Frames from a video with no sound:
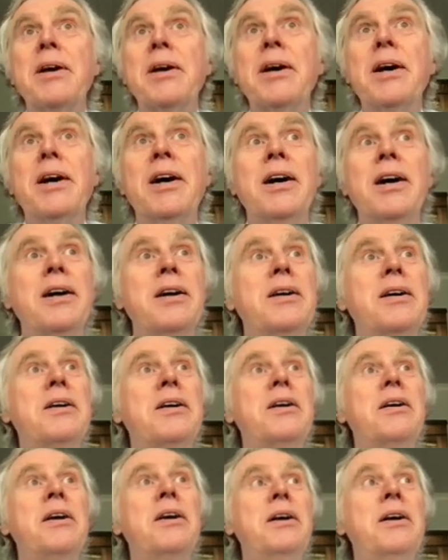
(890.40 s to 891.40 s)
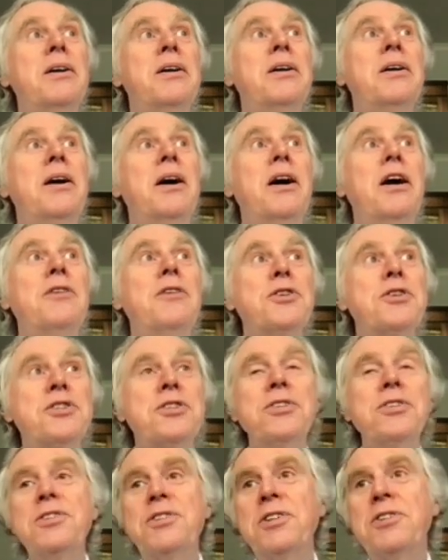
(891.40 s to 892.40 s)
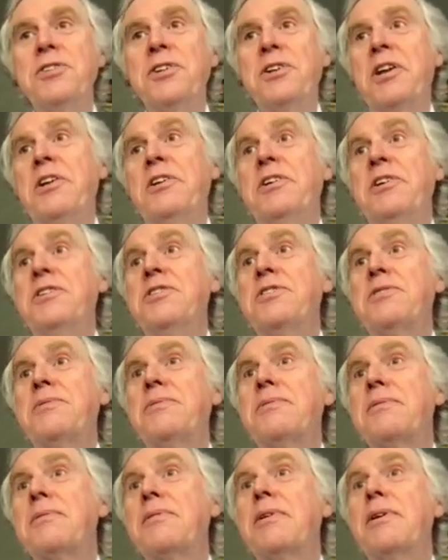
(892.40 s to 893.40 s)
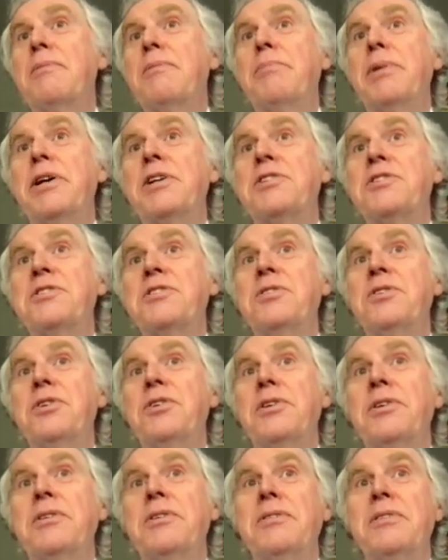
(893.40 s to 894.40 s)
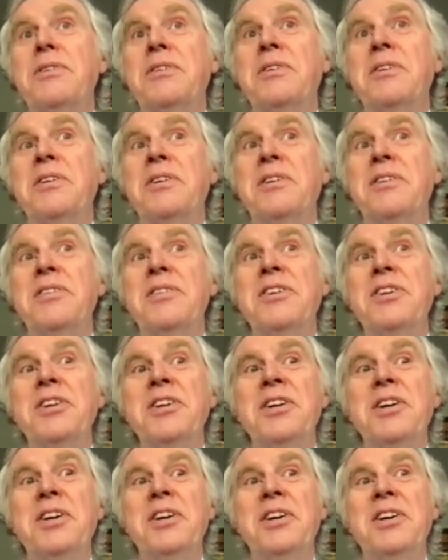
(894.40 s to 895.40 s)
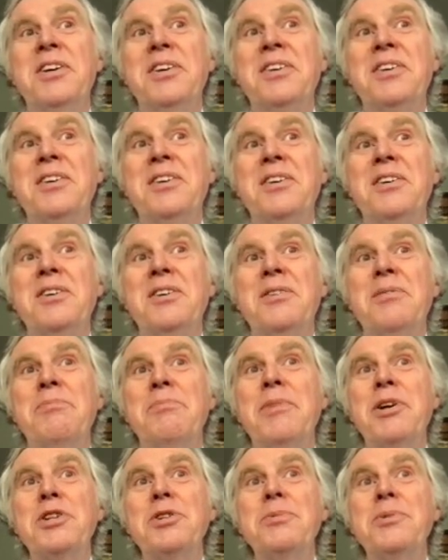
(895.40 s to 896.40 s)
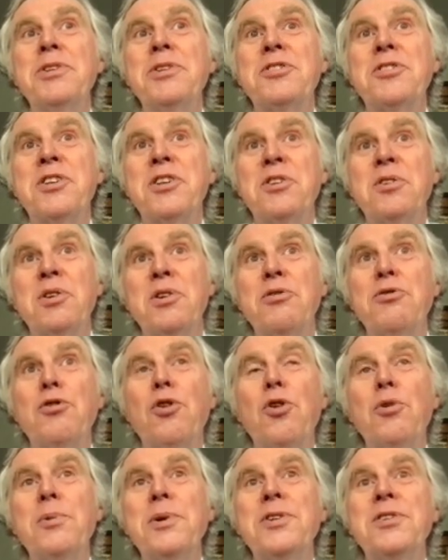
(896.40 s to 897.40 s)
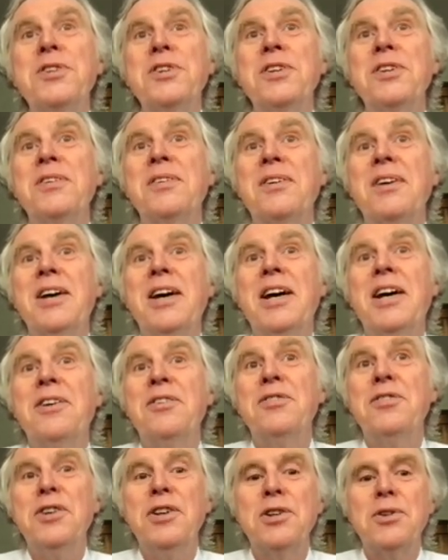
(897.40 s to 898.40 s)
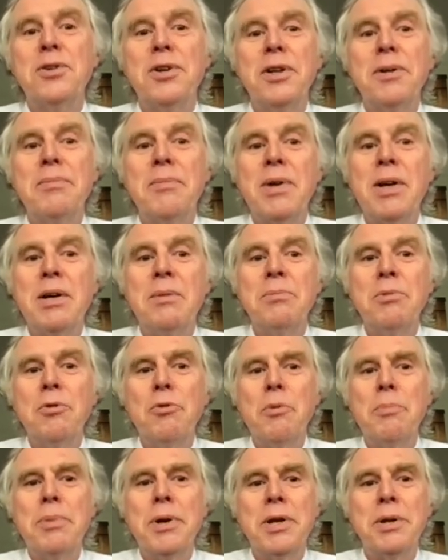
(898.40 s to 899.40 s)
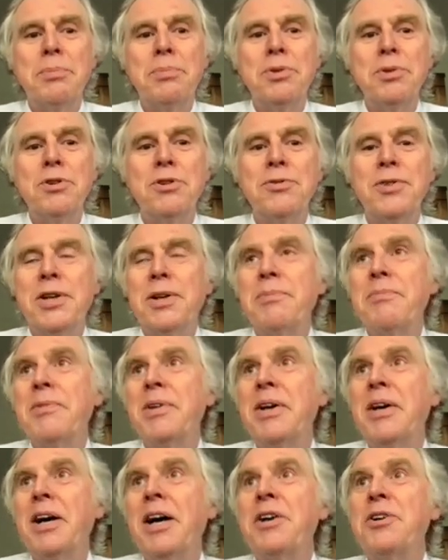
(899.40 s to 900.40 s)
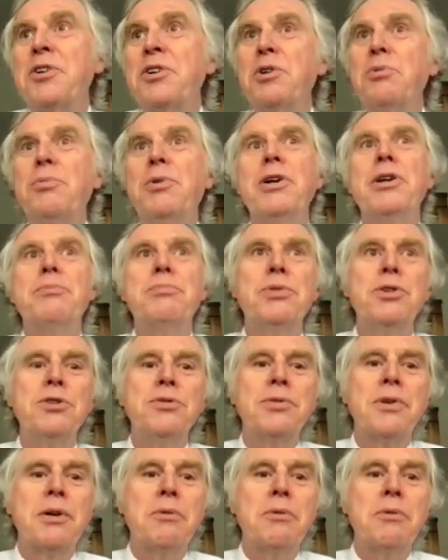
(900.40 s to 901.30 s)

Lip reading: I've asserted that it is, based on the measurements, the uniformity, and theory, but we better prove it. And a good way of proving